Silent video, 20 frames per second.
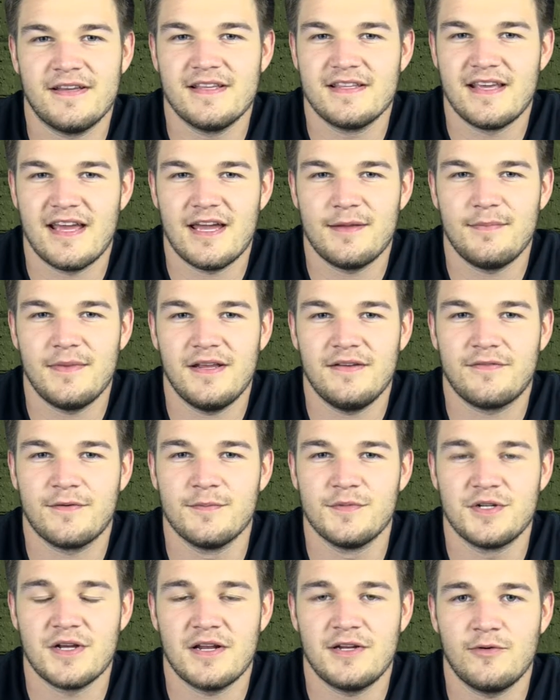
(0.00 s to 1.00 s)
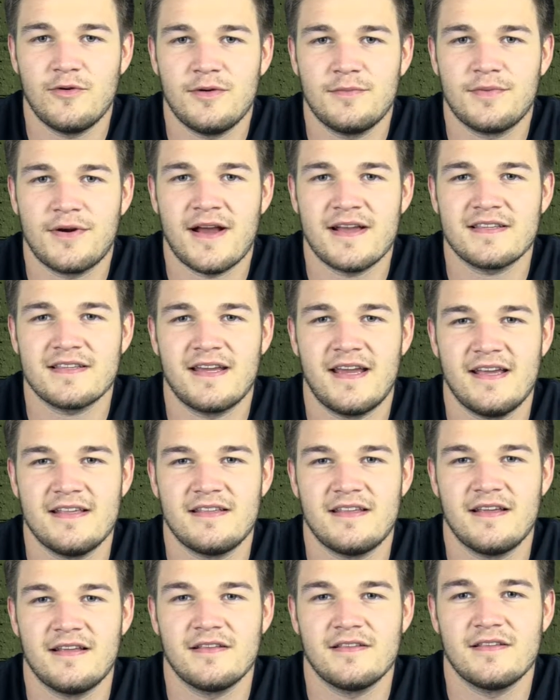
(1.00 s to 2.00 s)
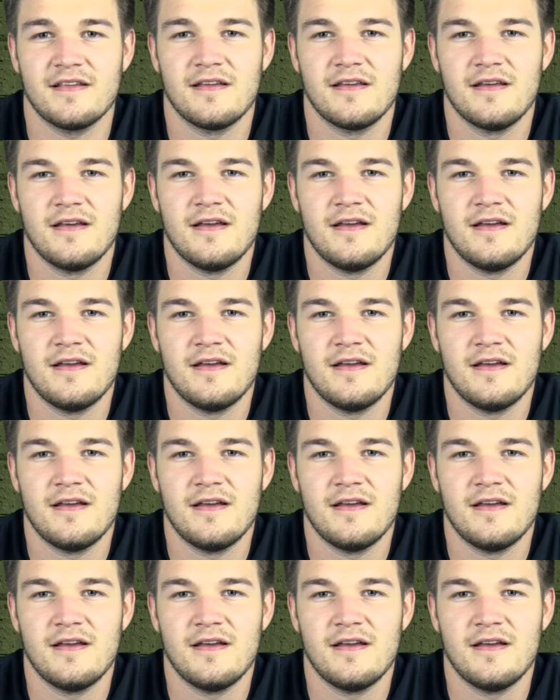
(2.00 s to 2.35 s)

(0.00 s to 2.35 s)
is handmade from genuine brass casings,